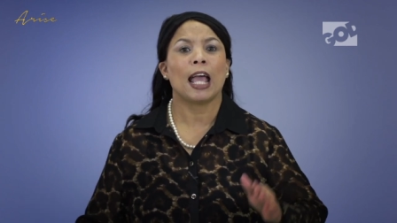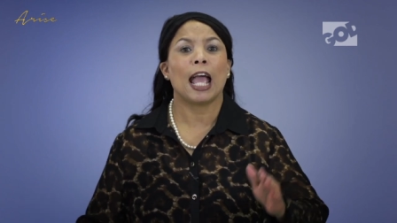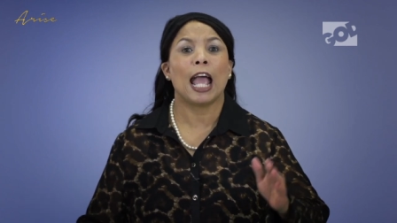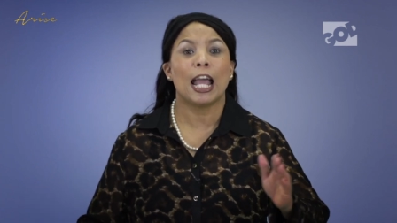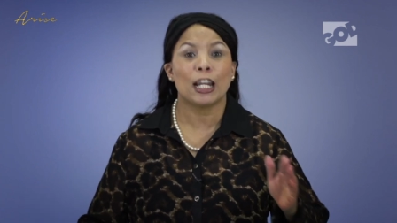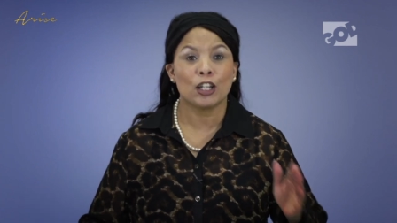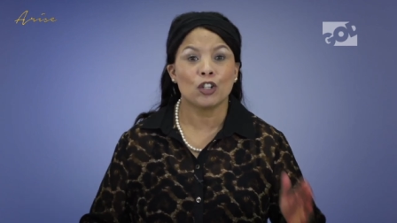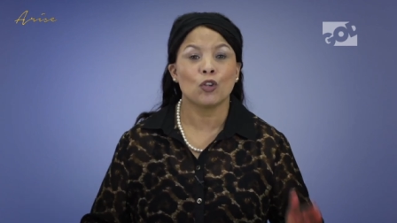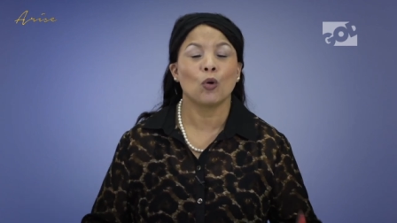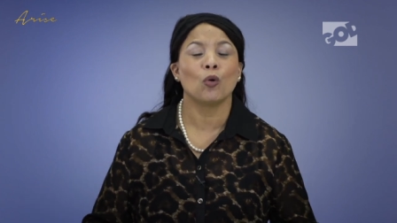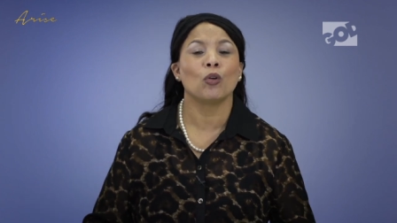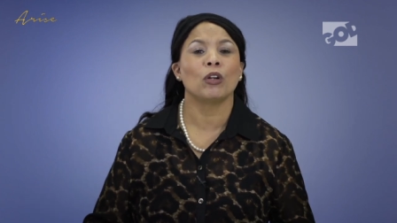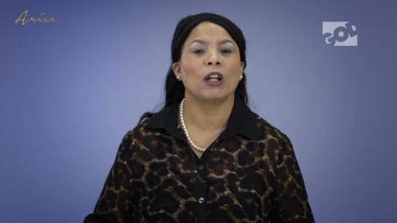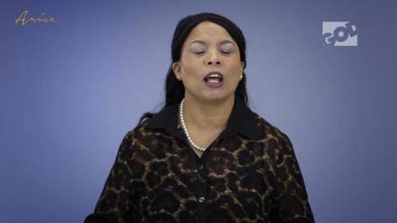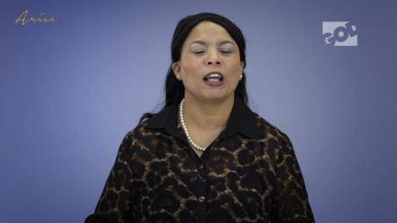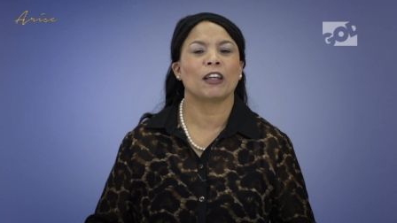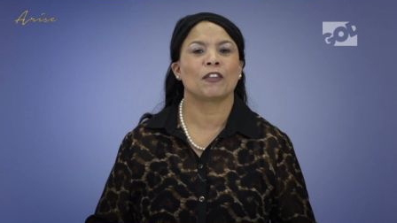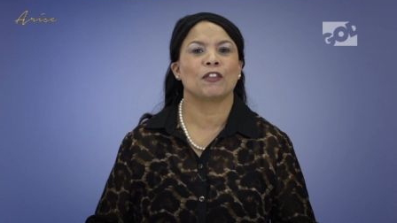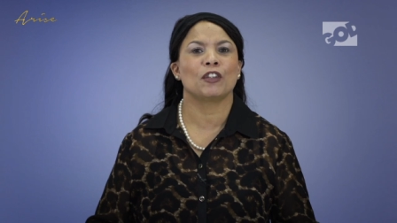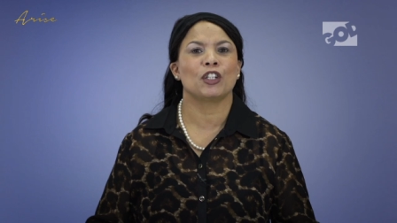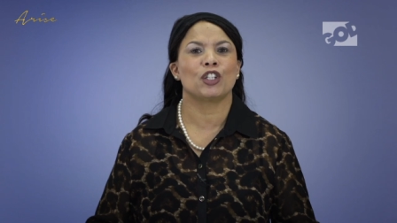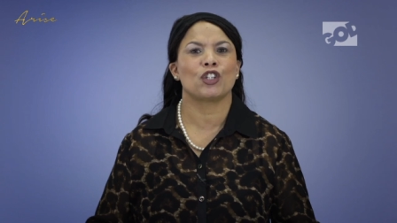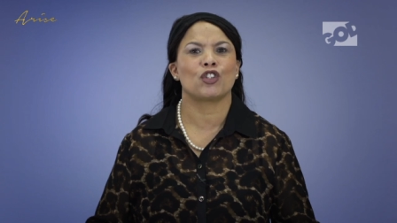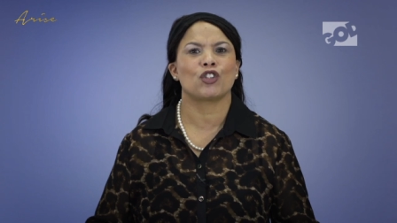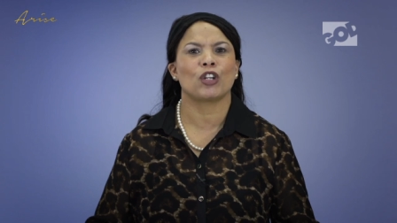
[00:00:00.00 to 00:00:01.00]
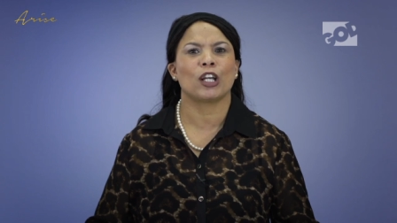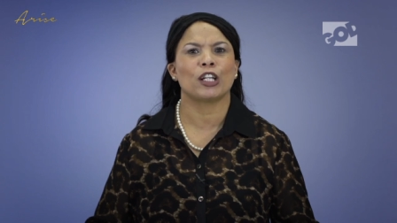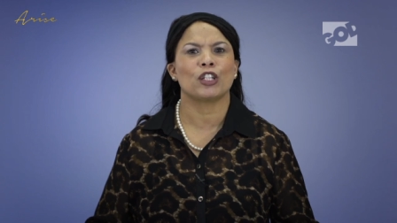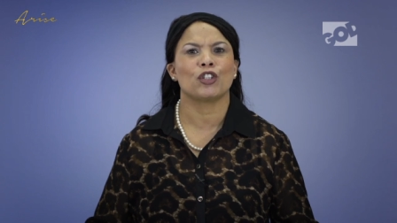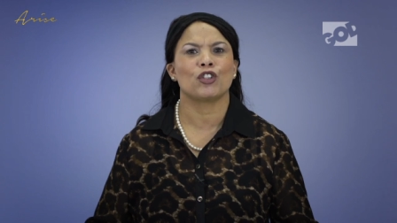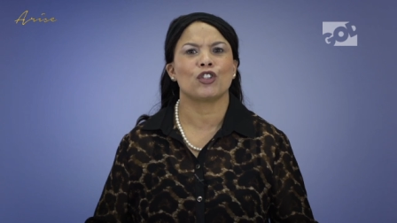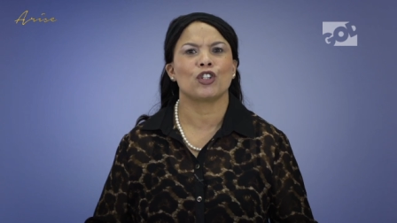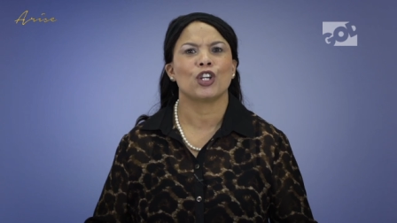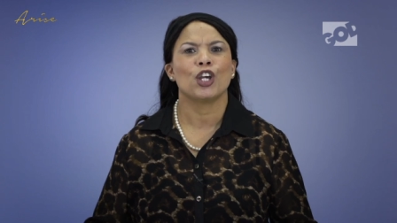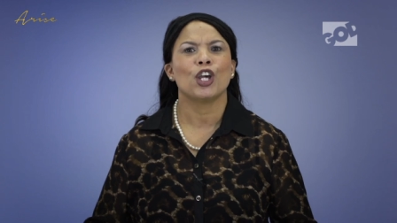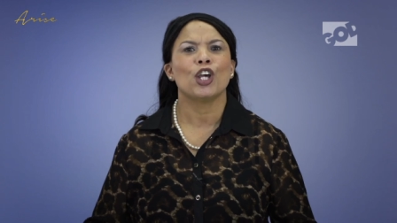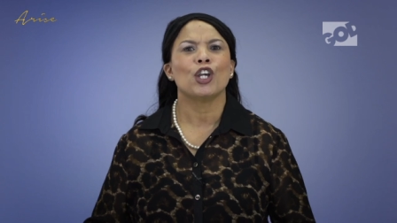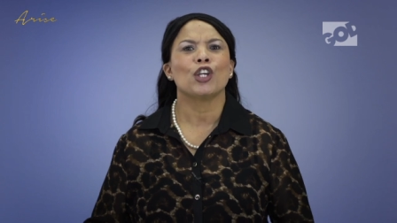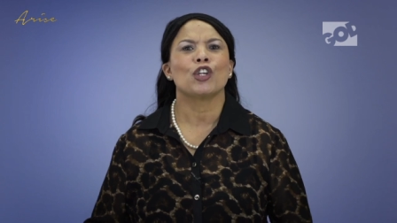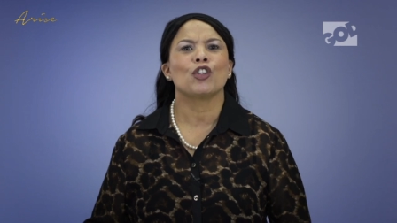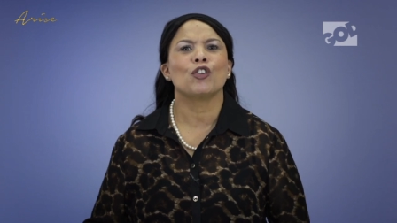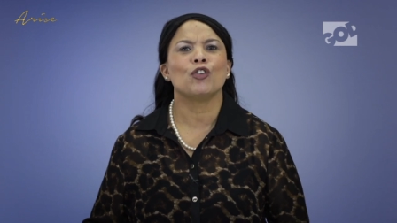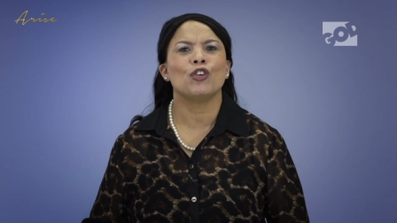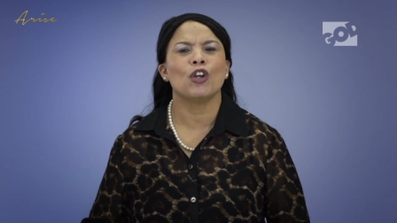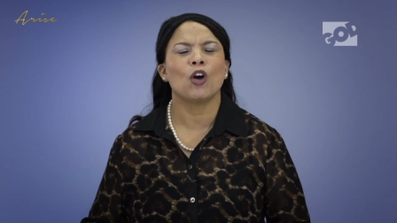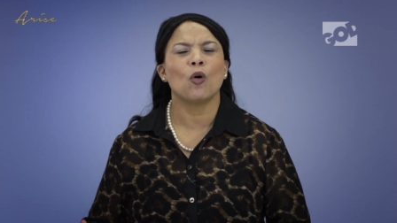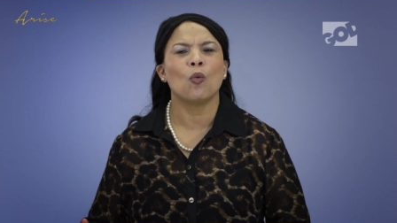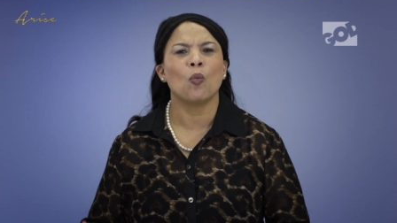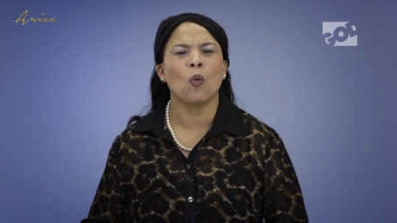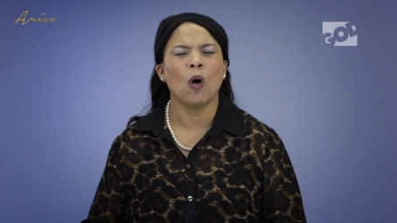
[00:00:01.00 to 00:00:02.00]
and your life is changed.
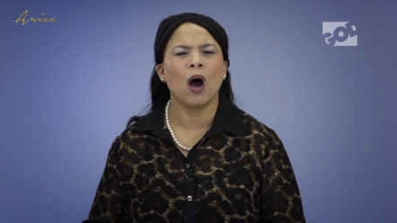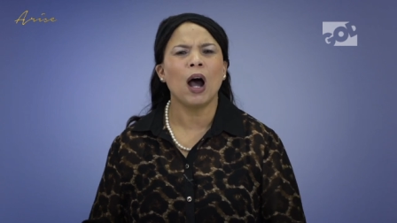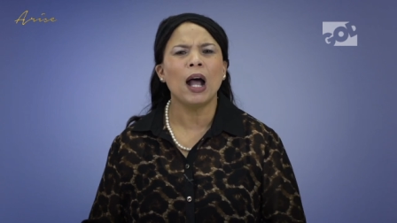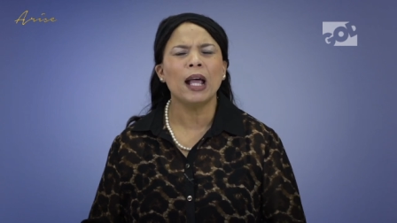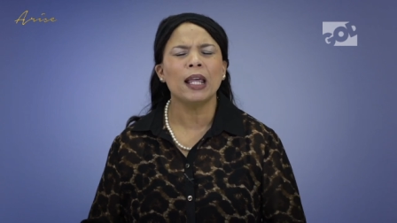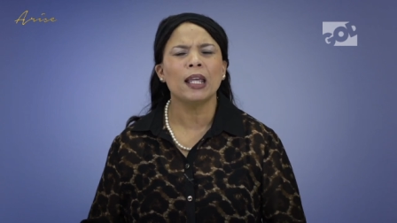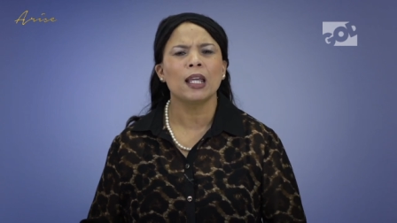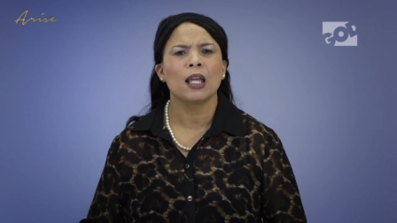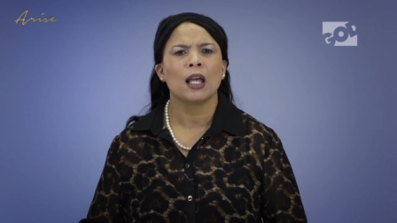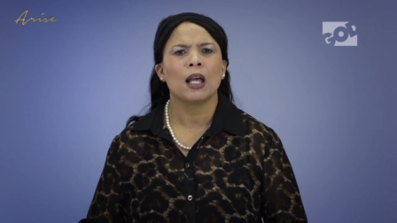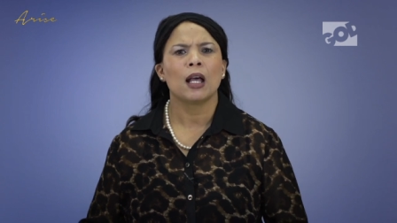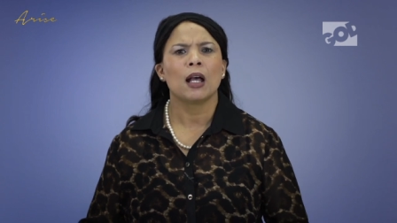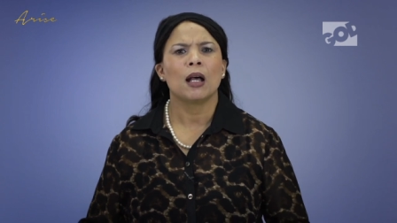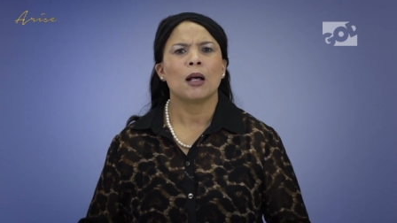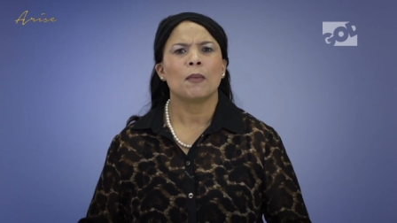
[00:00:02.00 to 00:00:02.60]
You know why?